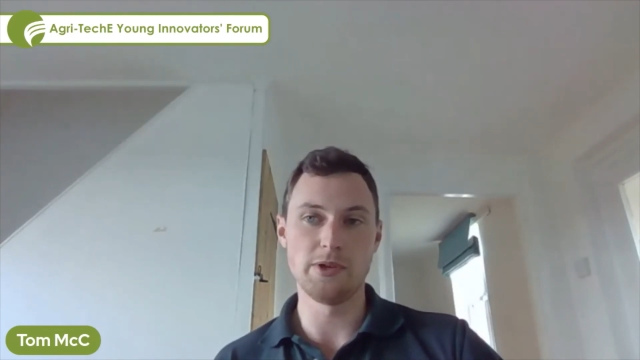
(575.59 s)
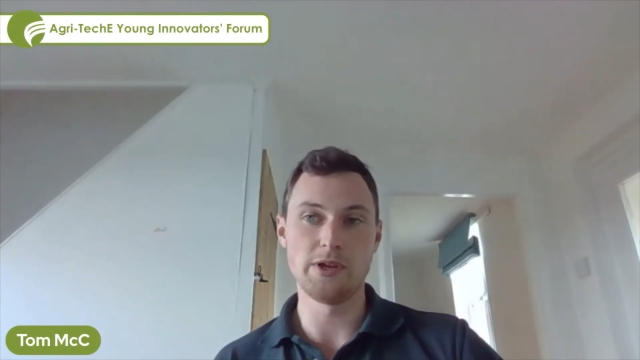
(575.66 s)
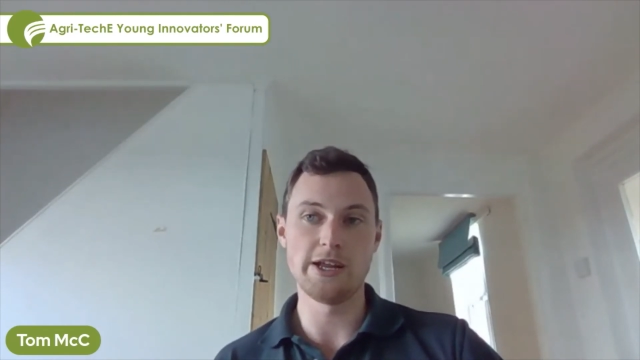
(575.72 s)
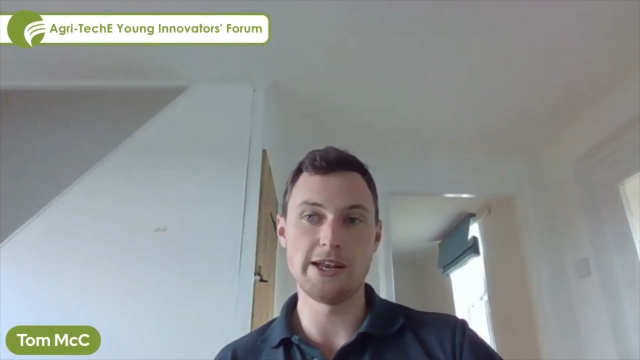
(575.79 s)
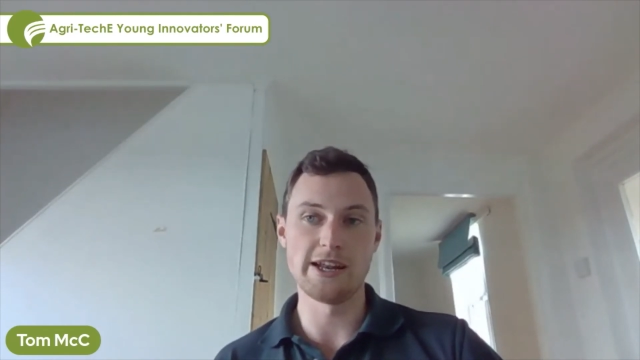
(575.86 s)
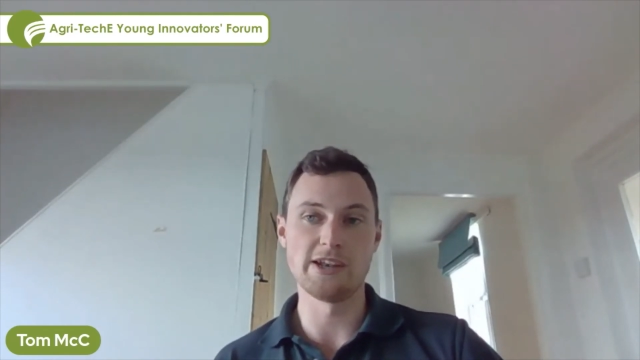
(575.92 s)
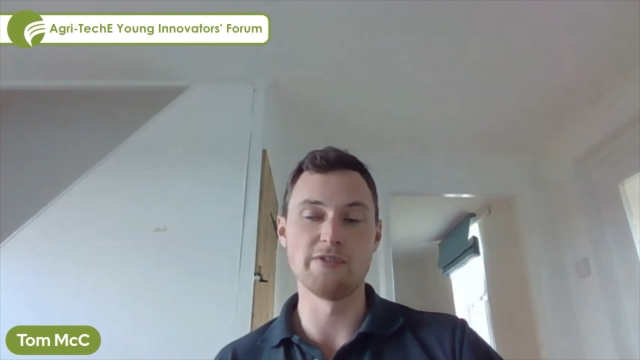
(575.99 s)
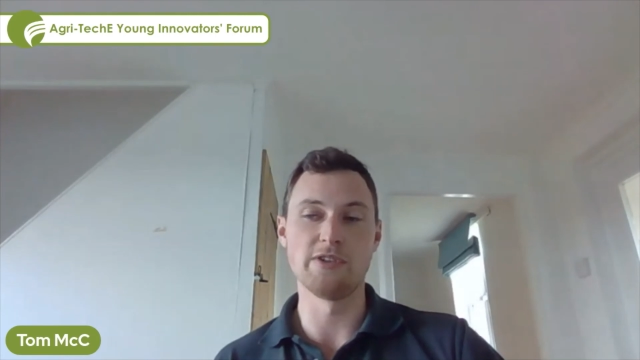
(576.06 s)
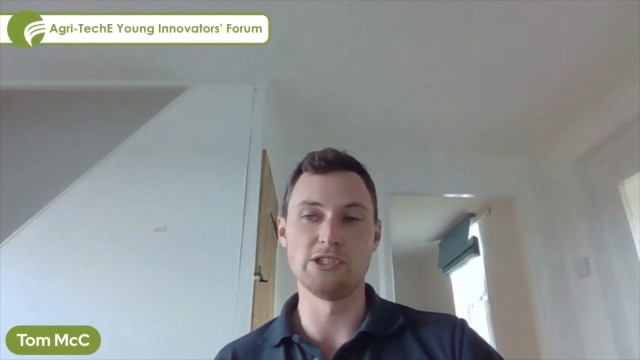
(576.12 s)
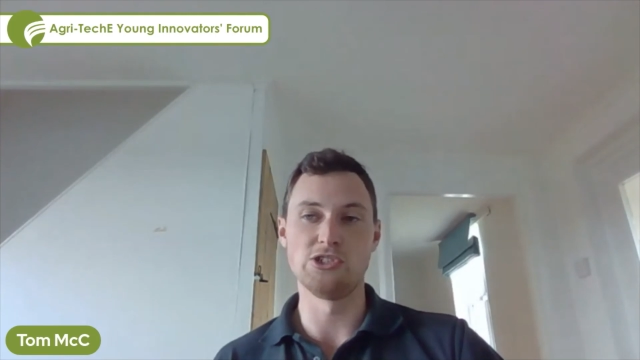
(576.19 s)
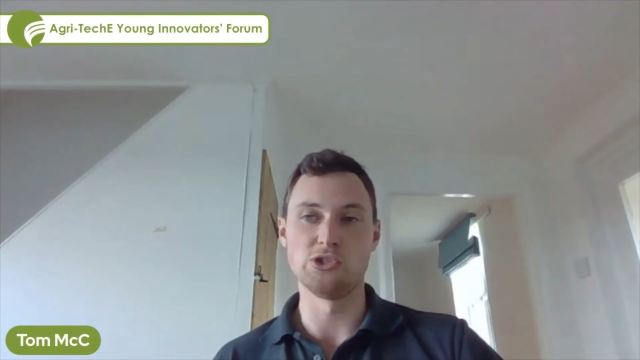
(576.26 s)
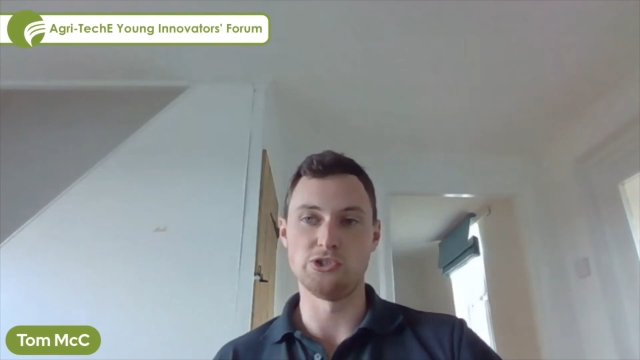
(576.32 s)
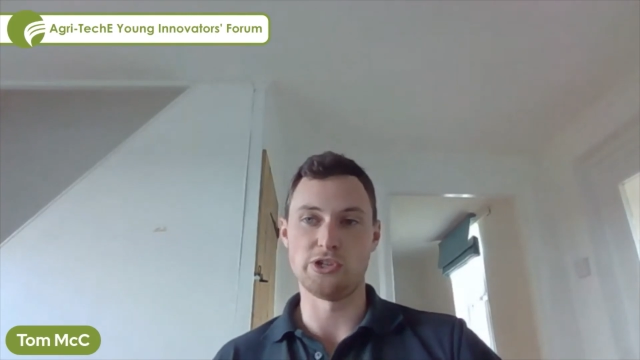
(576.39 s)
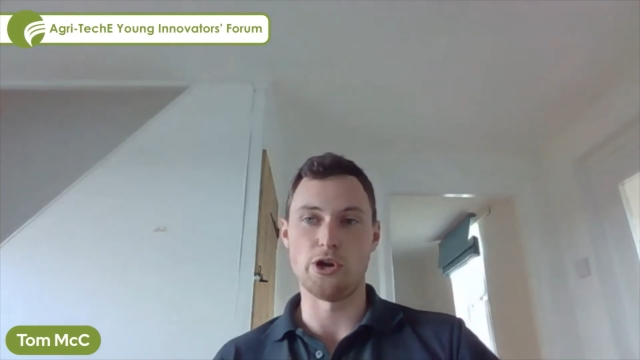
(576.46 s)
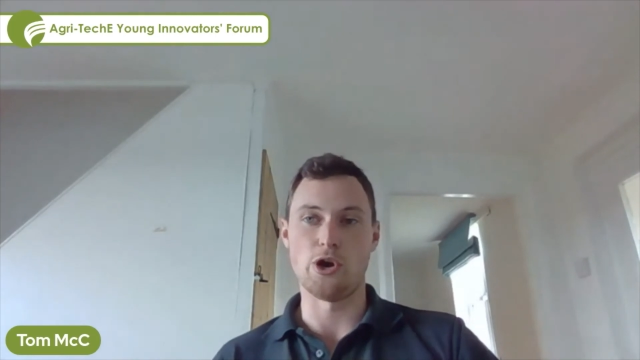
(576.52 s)

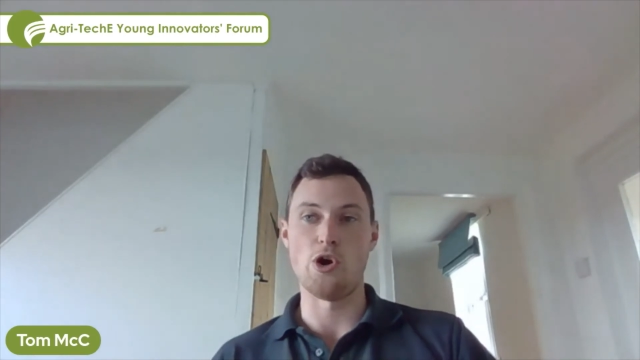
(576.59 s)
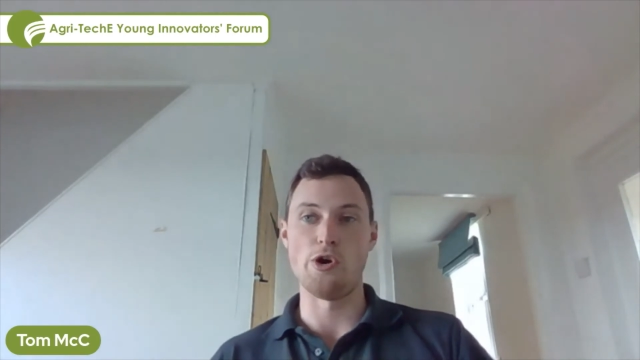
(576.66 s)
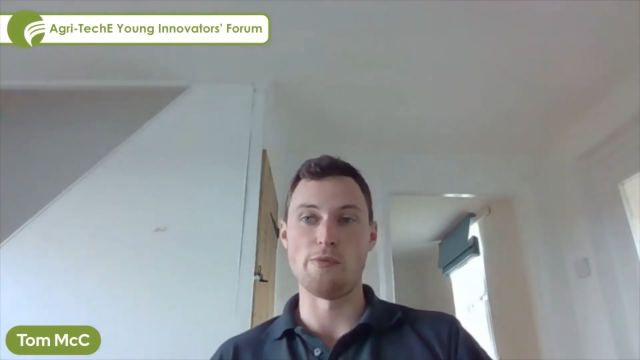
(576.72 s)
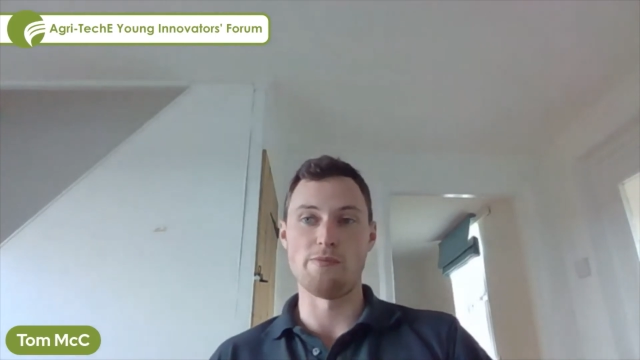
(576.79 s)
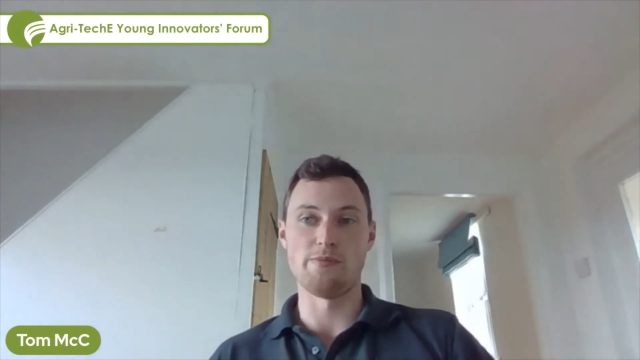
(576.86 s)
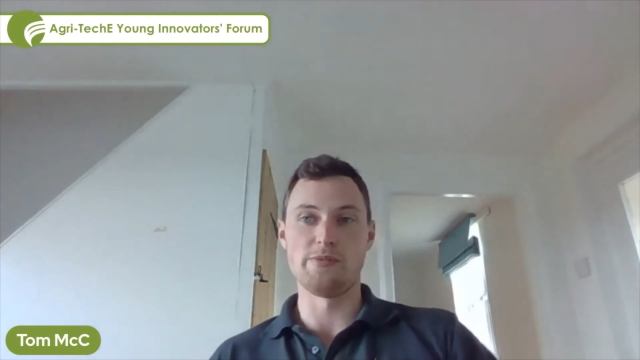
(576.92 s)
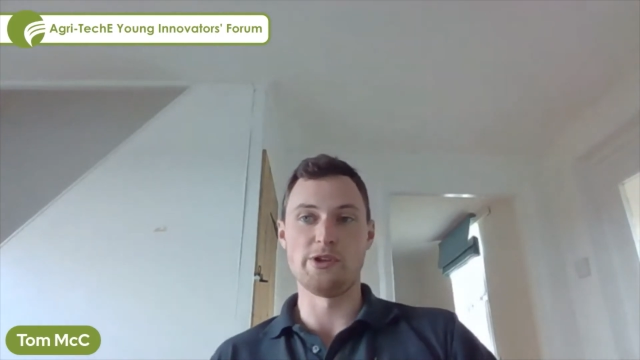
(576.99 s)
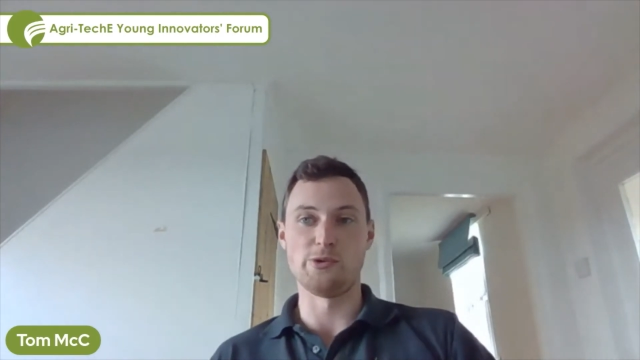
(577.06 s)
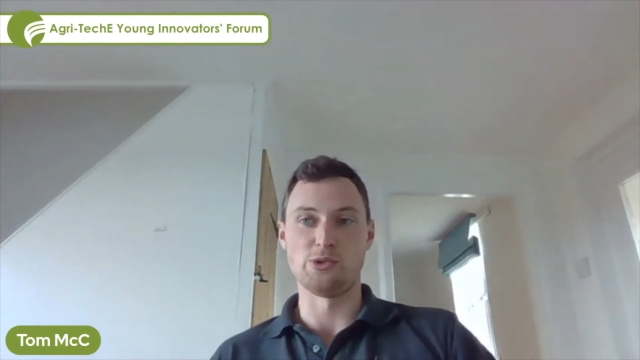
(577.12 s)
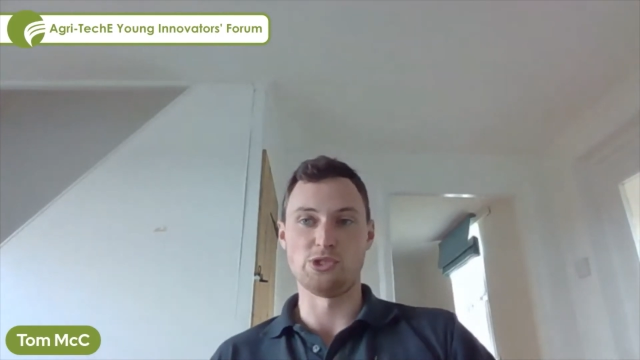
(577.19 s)
individuals that are